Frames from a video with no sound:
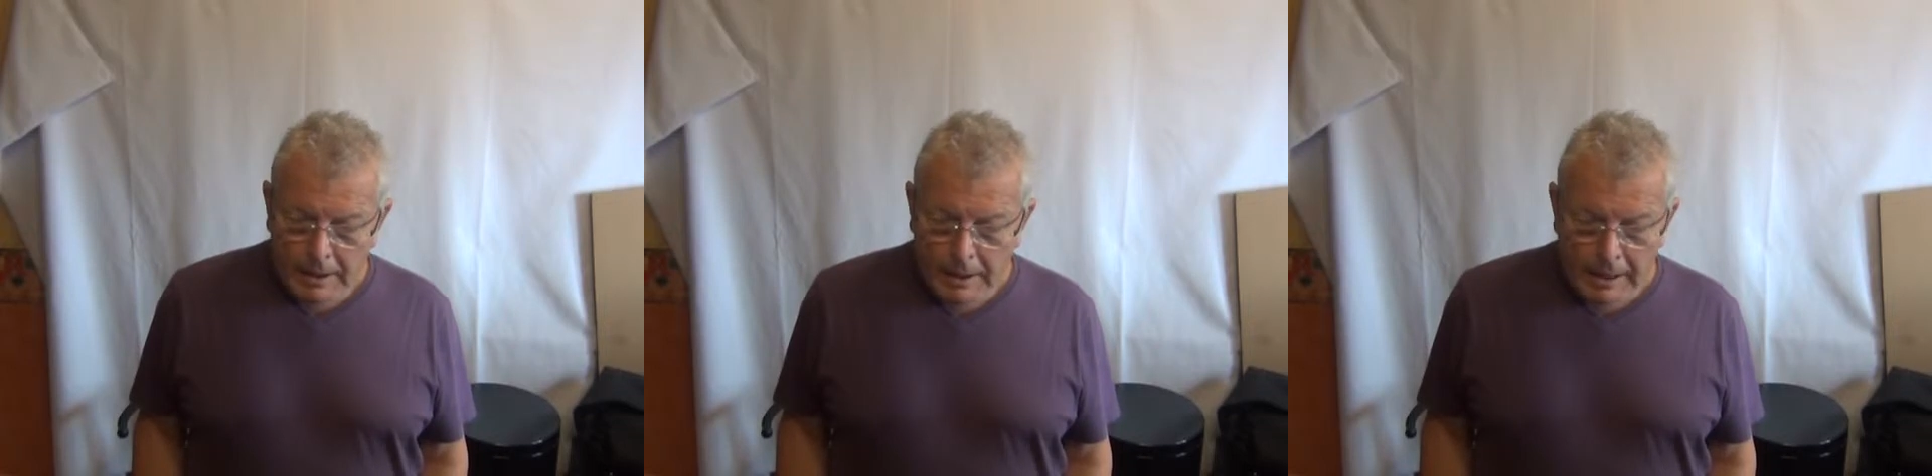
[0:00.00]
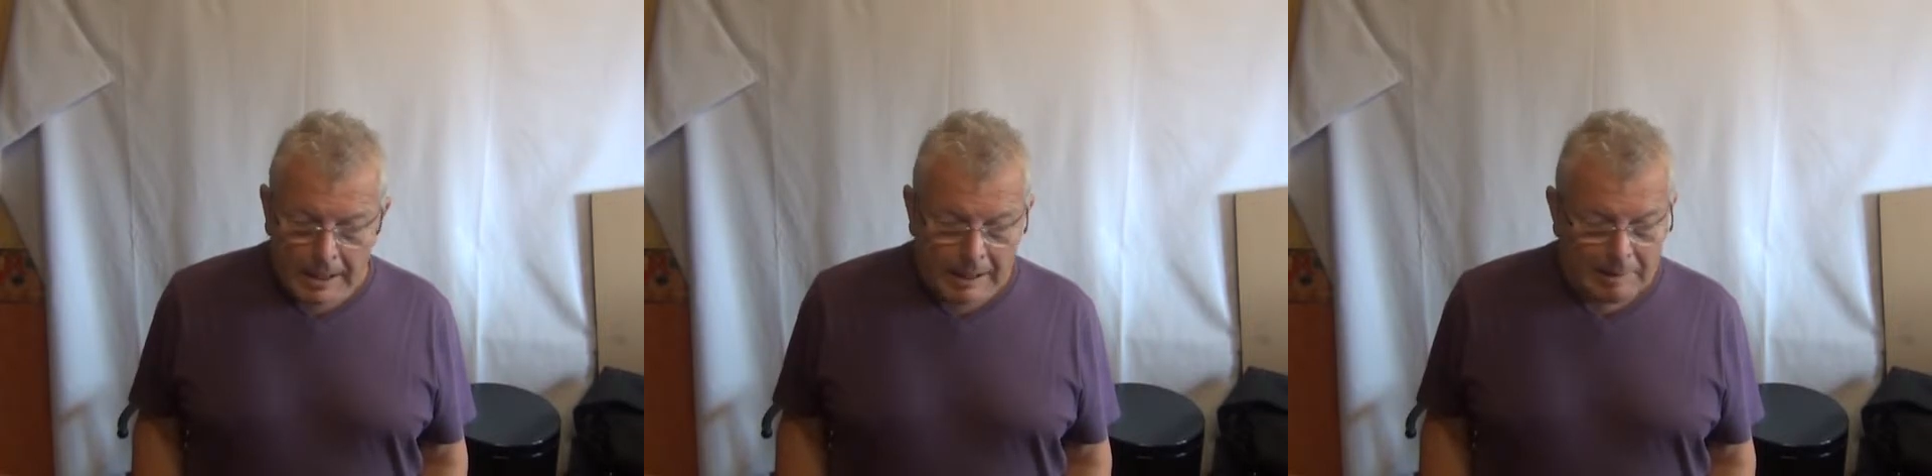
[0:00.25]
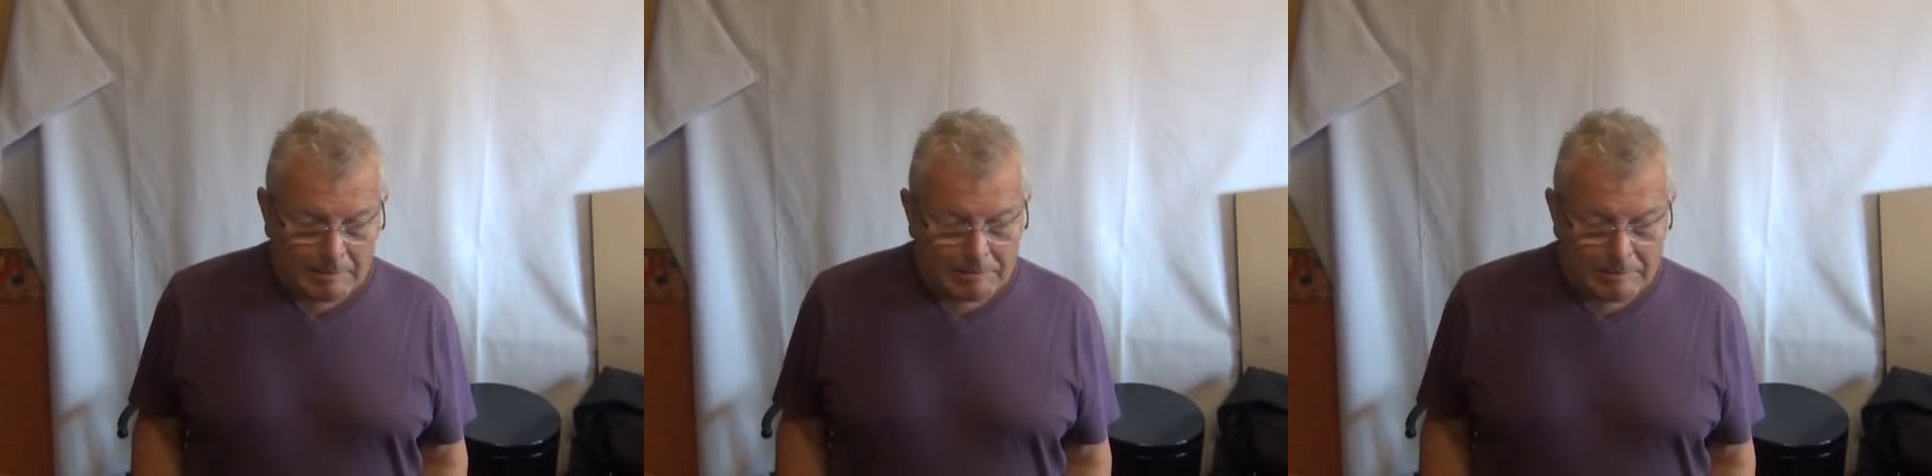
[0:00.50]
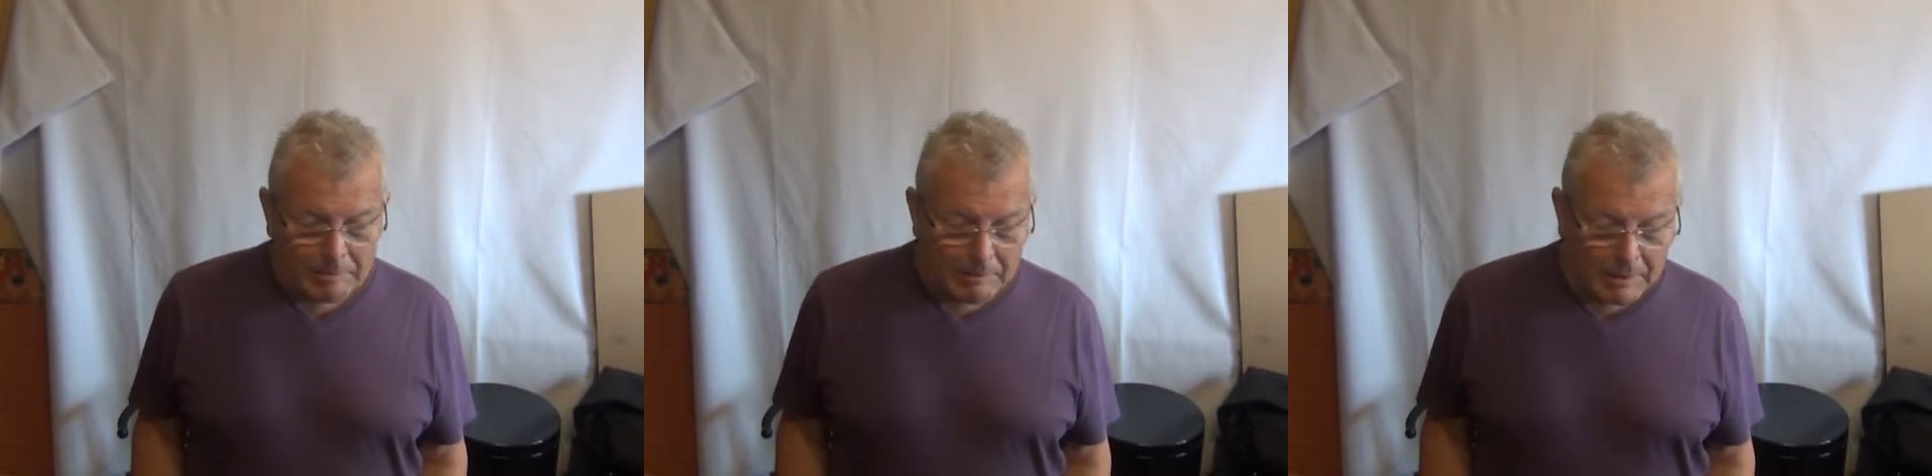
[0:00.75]

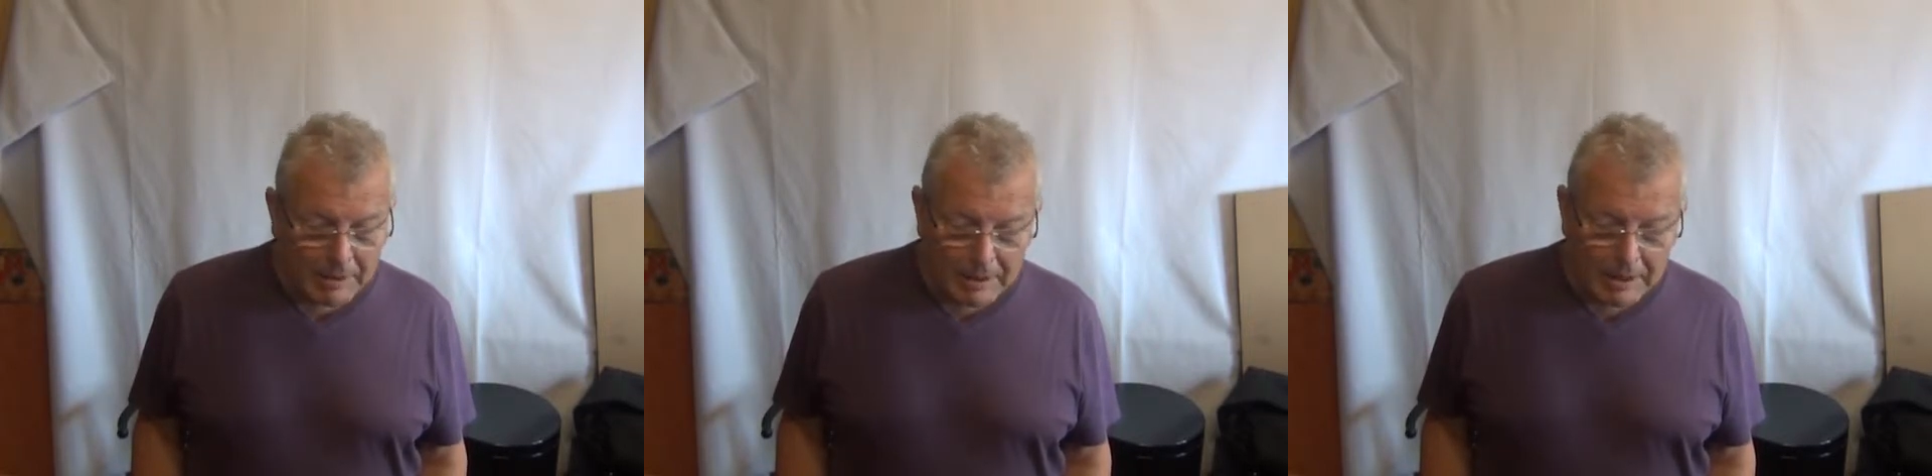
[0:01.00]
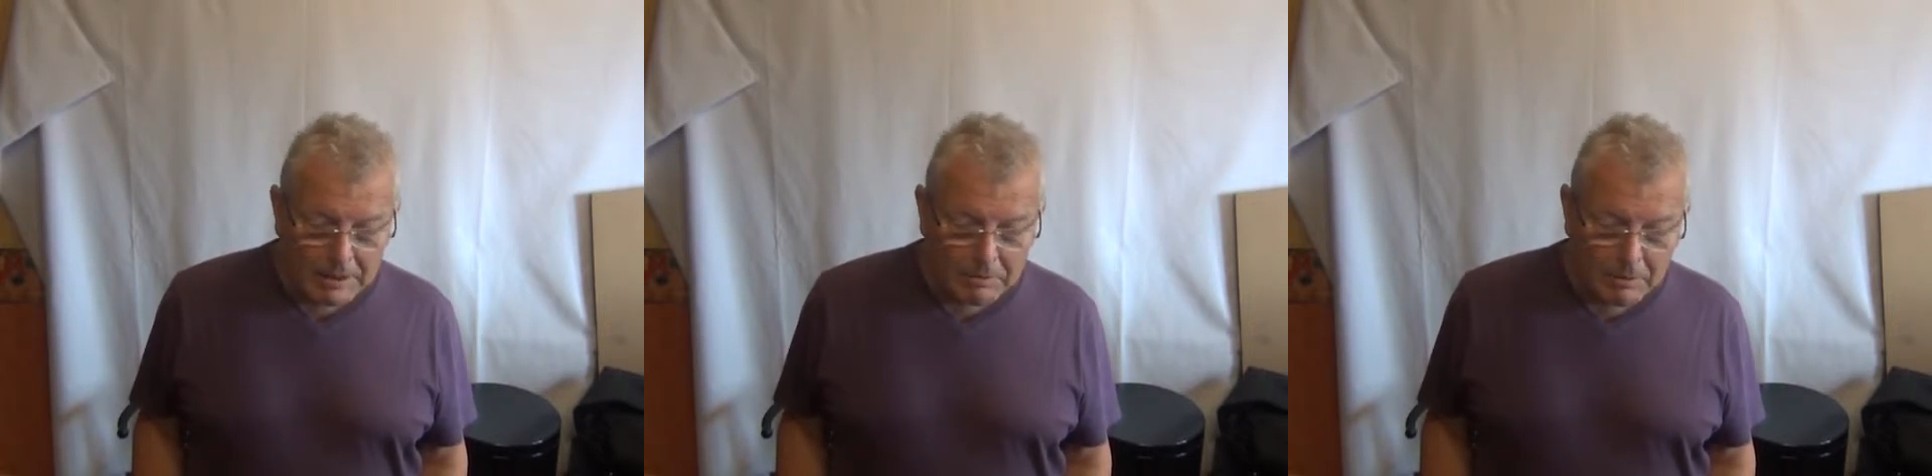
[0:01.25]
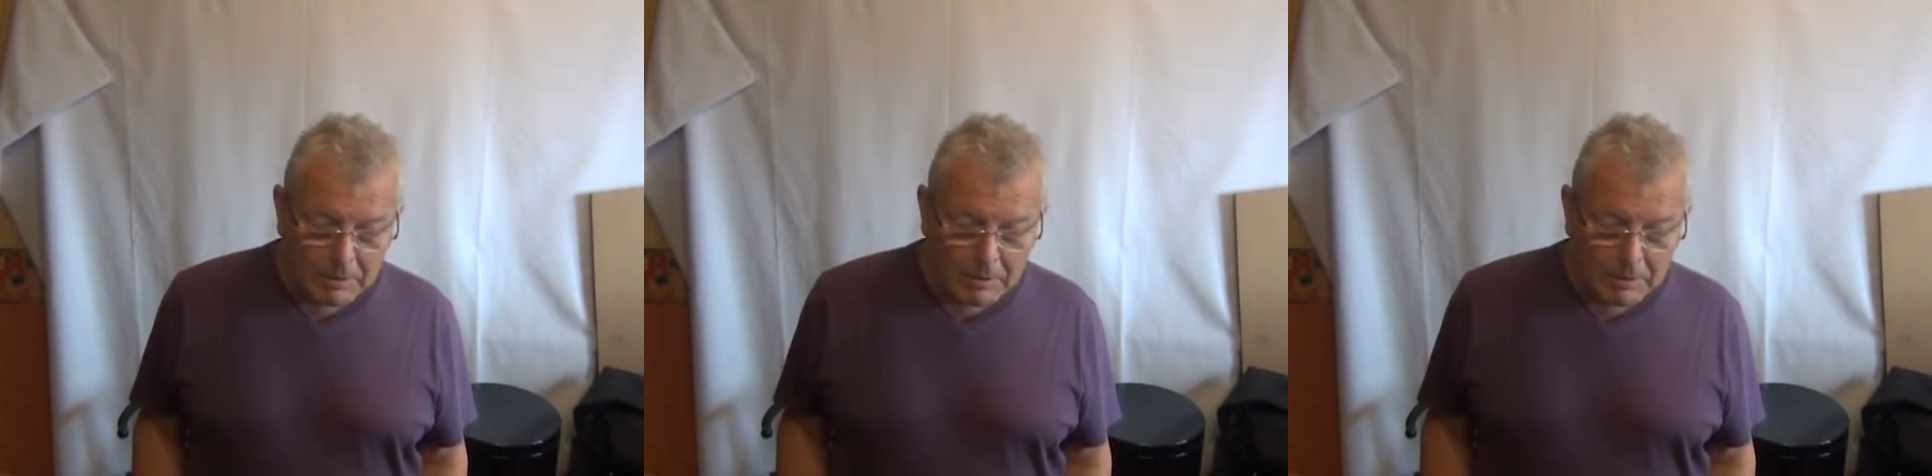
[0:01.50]
that's